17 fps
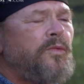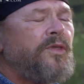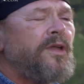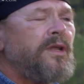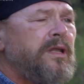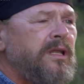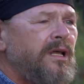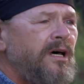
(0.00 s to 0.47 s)

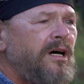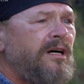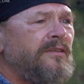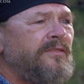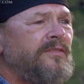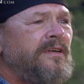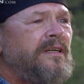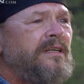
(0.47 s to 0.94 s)
the
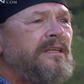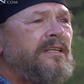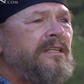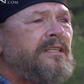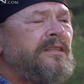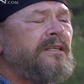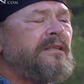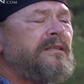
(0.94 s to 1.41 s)
love
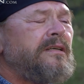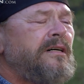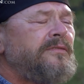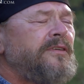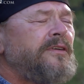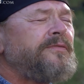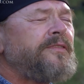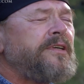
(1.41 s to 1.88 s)
the
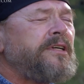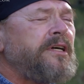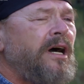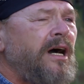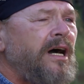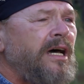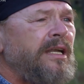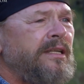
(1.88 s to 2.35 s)
love of
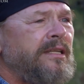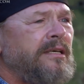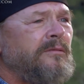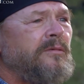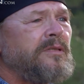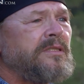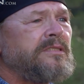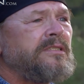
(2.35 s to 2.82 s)
God
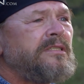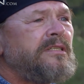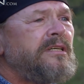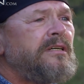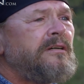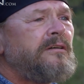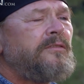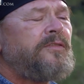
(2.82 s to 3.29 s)
that was
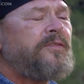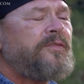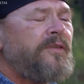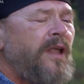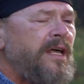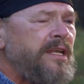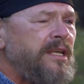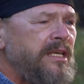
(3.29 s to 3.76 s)

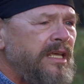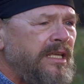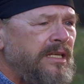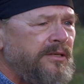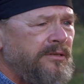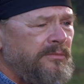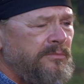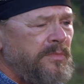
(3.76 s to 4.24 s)
flooding
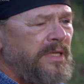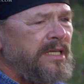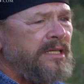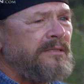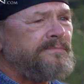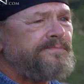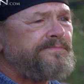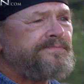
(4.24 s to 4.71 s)
into me.